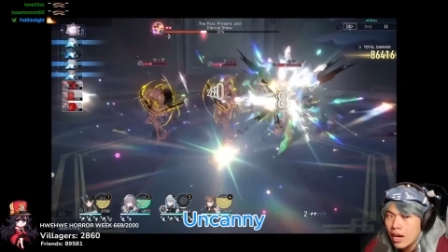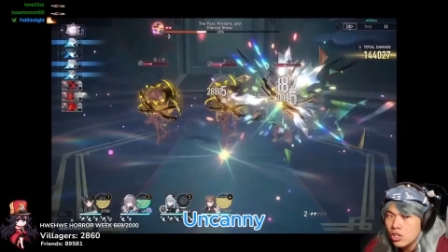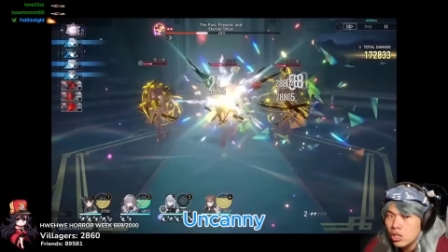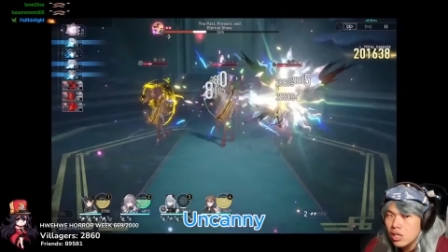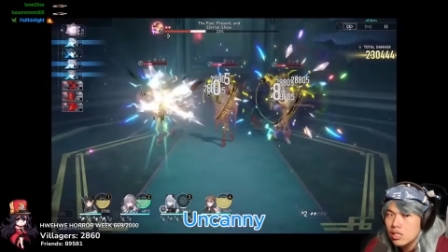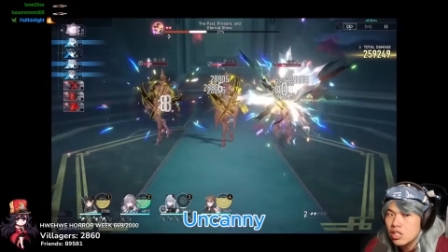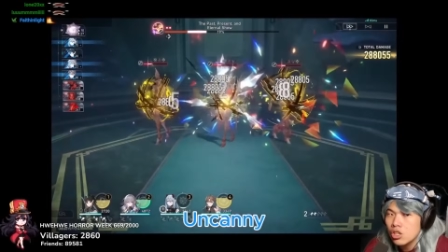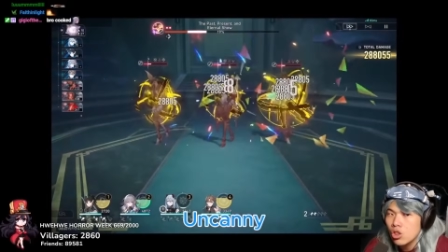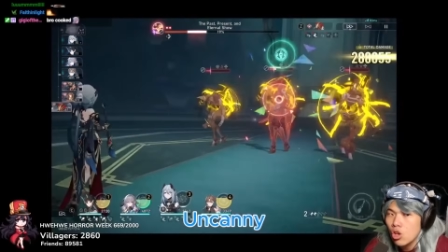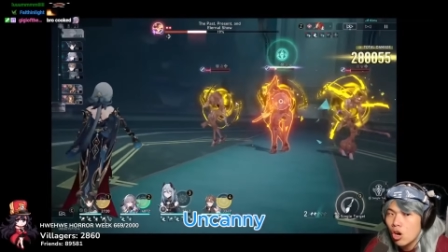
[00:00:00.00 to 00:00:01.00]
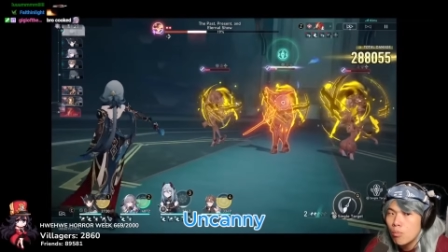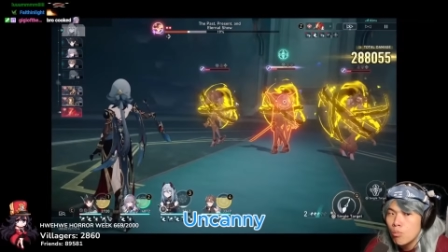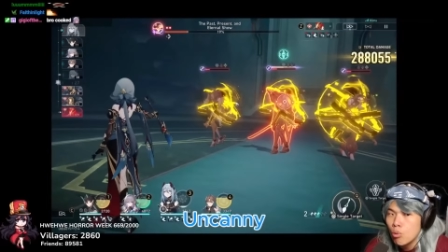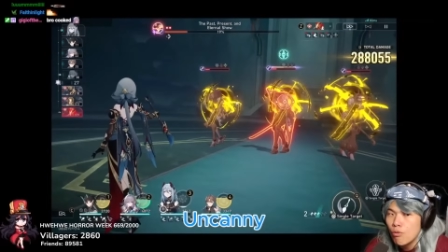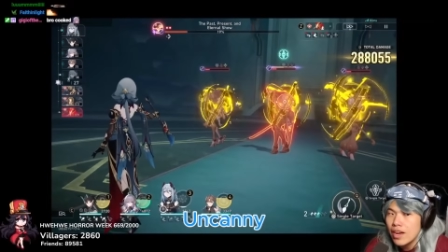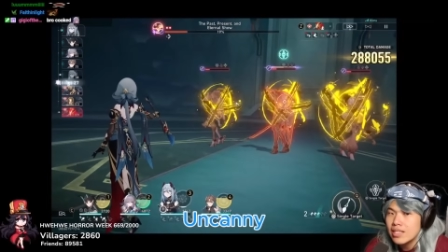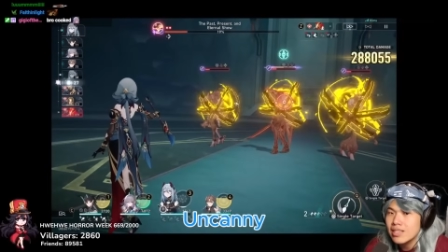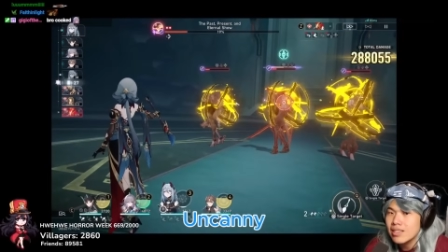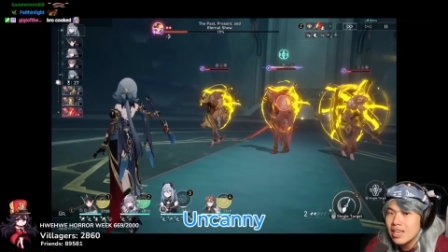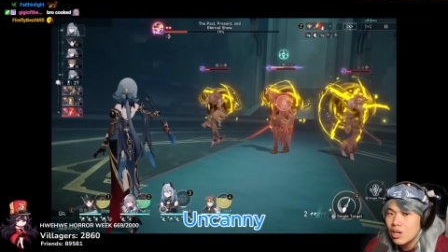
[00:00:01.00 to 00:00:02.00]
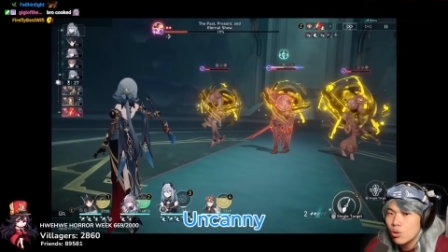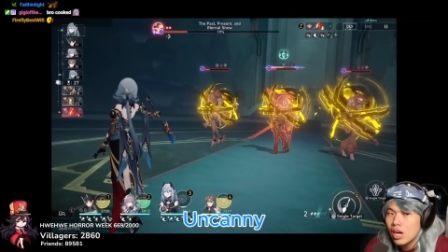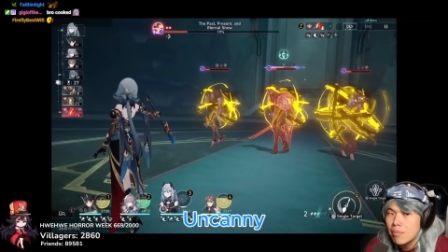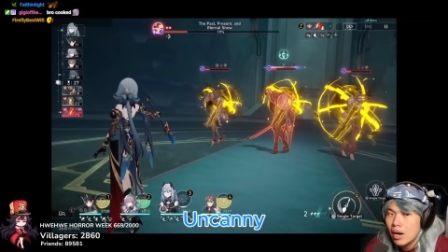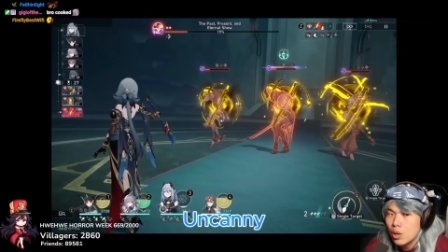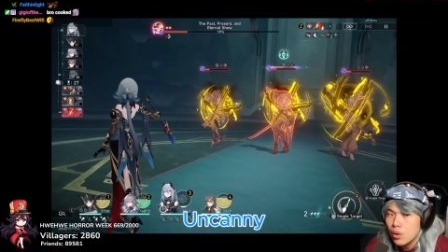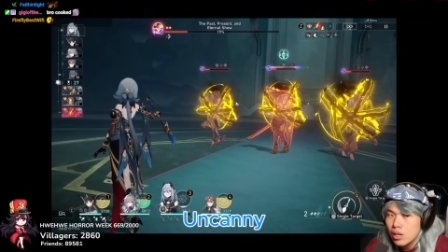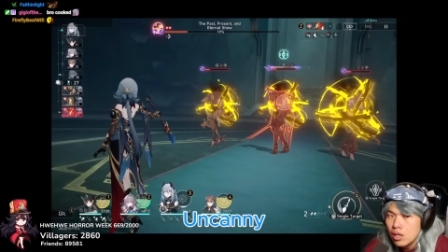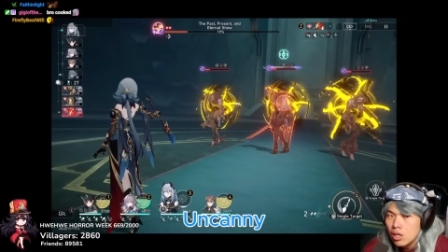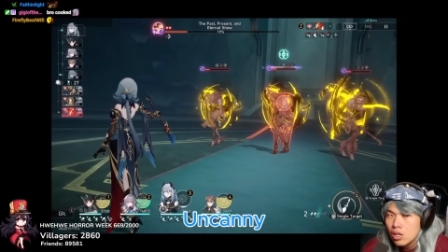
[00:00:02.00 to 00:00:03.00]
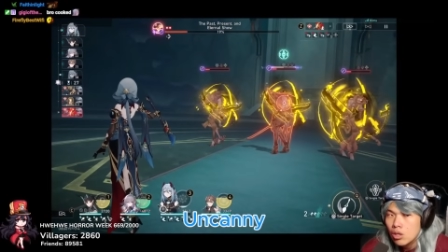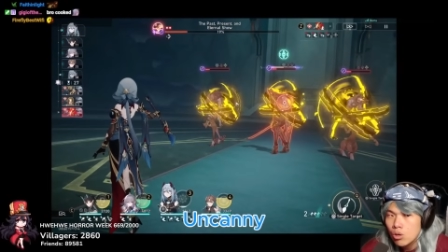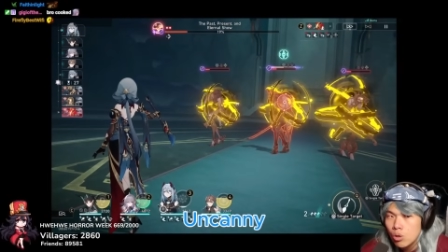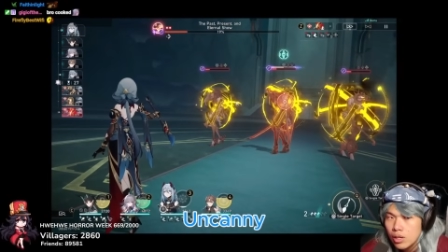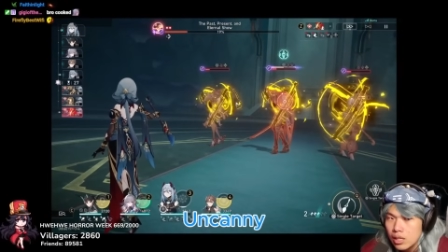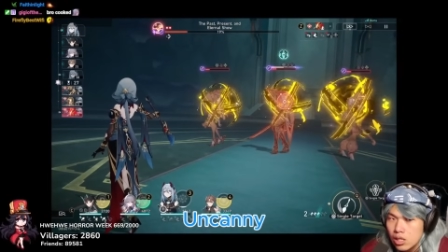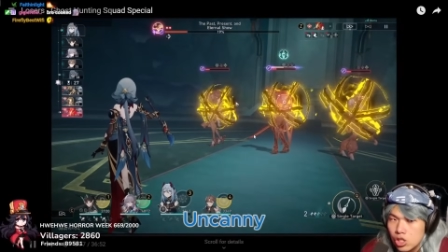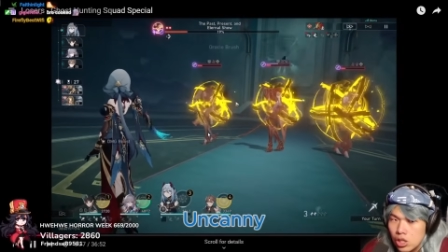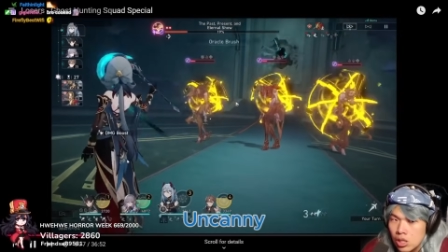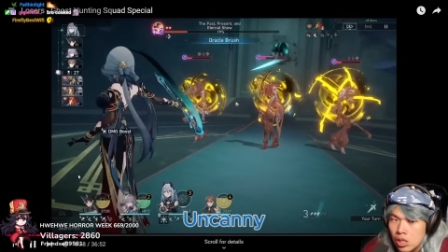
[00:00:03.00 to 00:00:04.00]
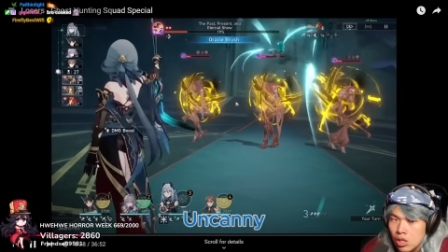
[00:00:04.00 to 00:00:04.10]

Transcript: actually did not move a single time, by the way. Look at this shit.